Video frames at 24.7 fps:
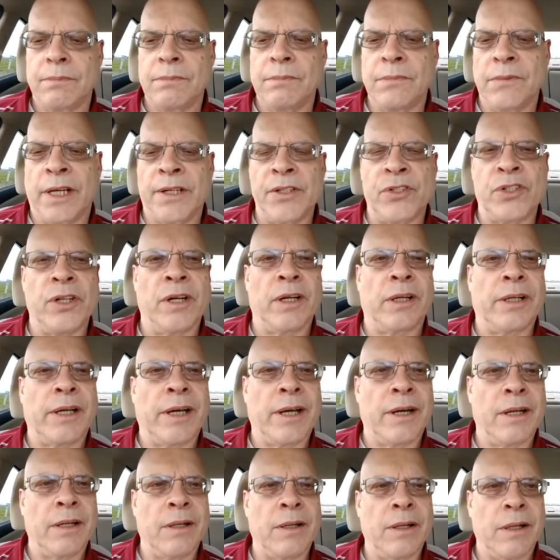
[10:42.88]
I've seen a
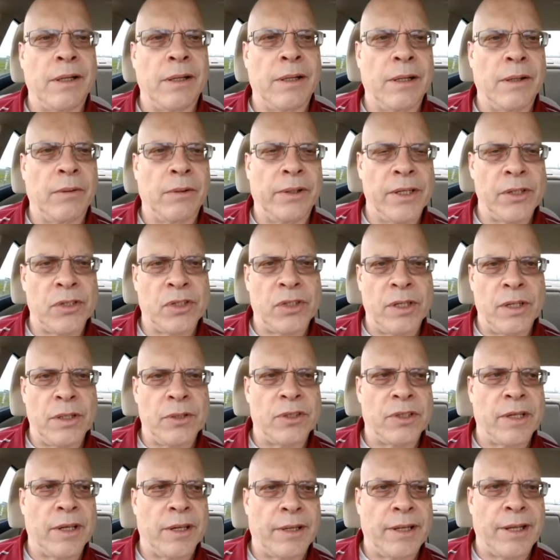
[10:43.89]
lot of
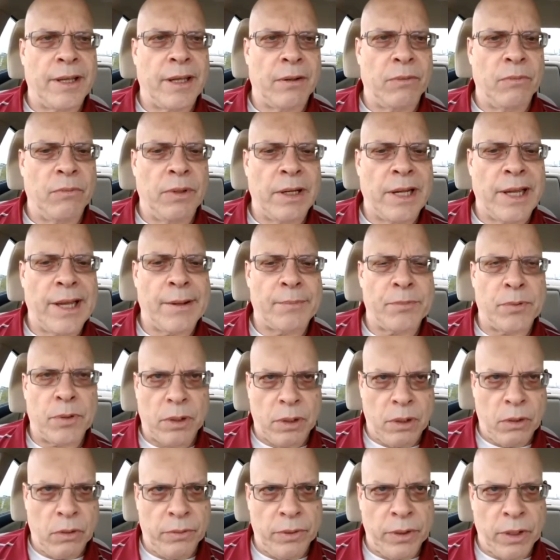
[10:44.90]
listings that had
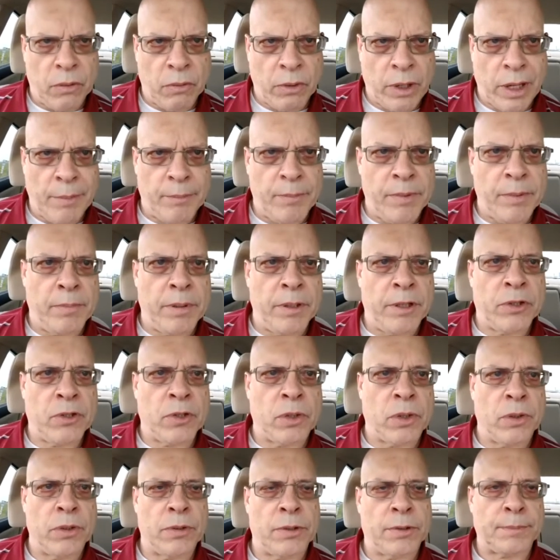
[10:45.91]
absolutely crappy
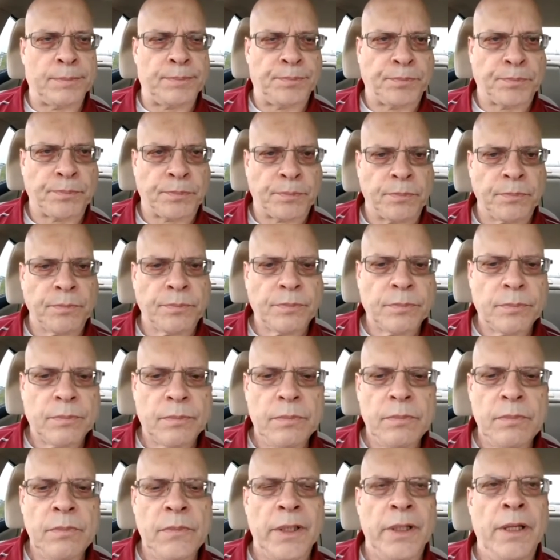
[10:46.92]
pictures,
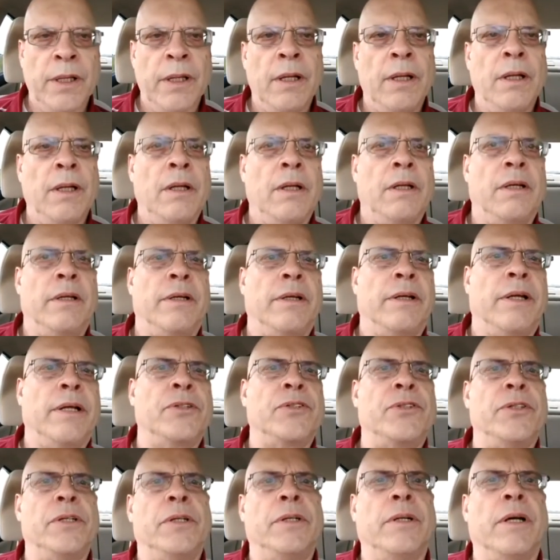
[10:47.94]
and I've
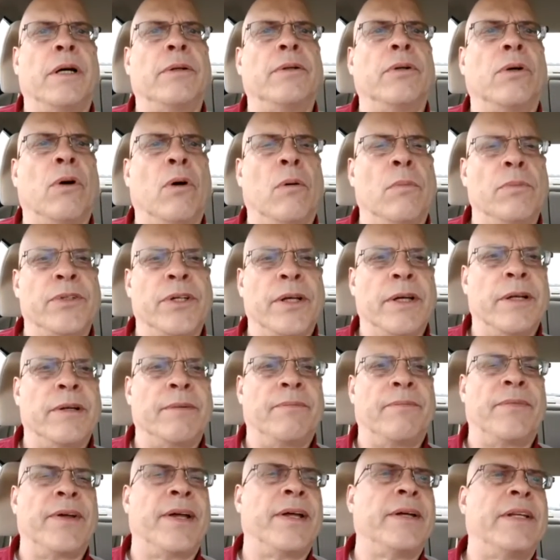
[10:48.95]
seen other homes that had
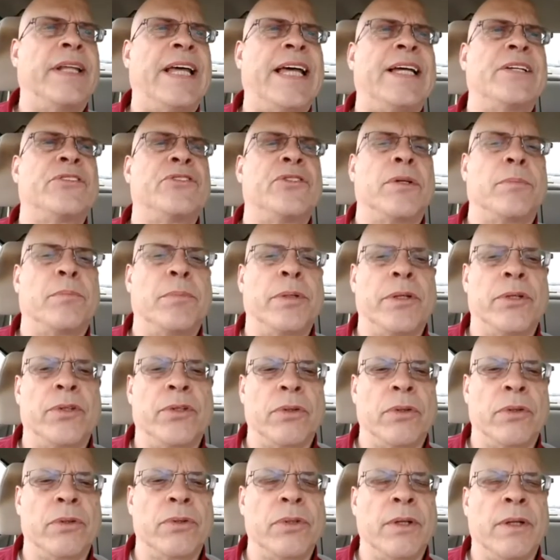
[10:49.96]
fantastic
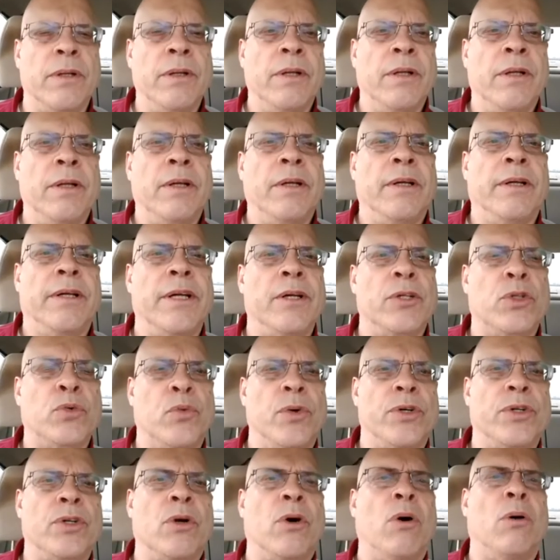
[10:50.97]
pictures. Guess
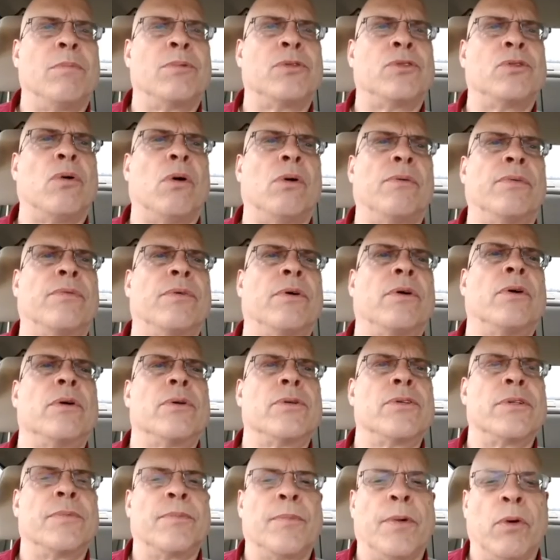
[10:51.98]
which home sold
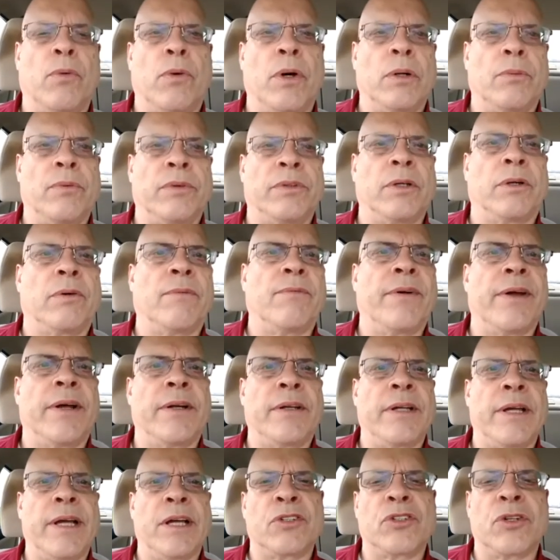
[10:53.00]
first? The one with the
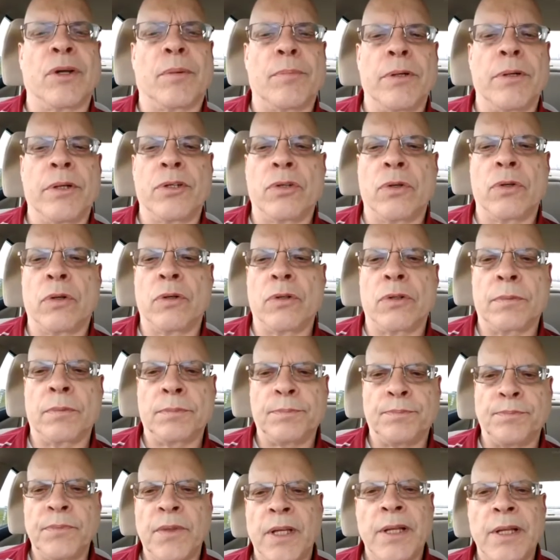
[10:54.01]
fantastic pictures.
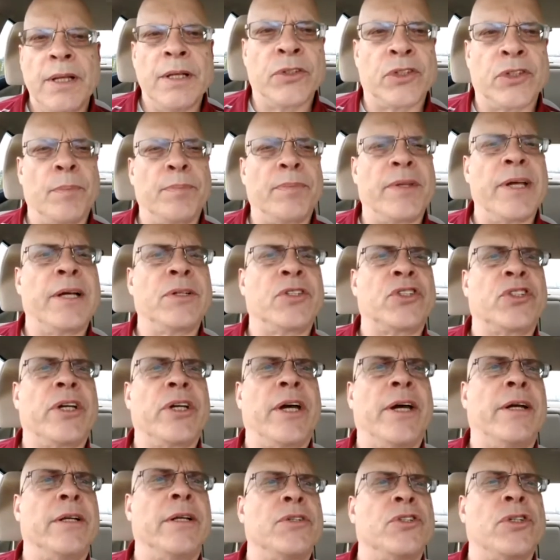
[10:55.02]
Sometimes
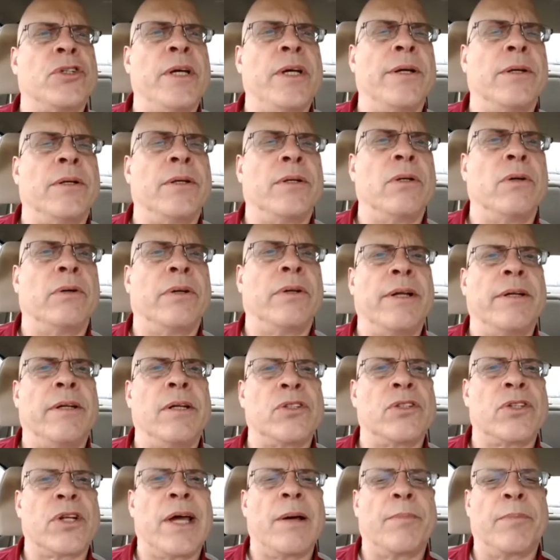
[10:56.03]
sight unseen too. That
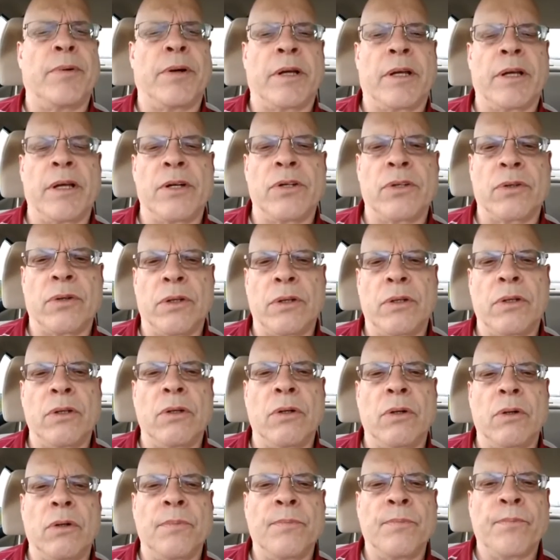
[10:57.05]
does happen occasionally
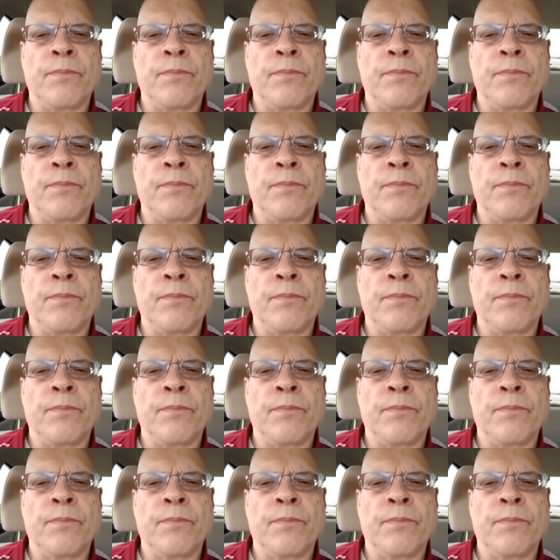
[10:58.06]
too.